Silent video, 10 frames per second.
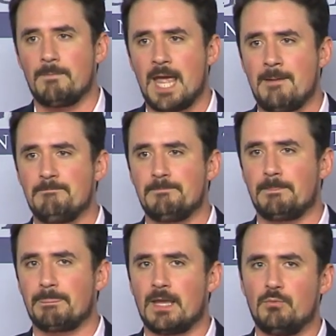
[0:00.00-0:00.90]
And
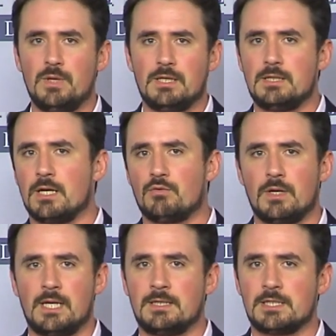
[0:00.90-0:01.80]
we
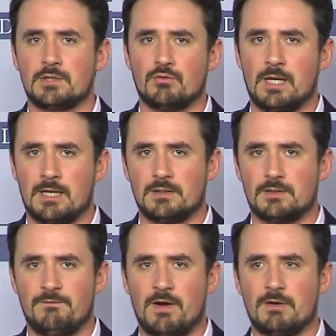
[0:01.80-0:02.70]
agree and disagree on
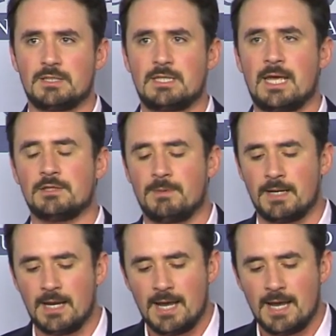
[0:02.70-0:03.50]
various things, but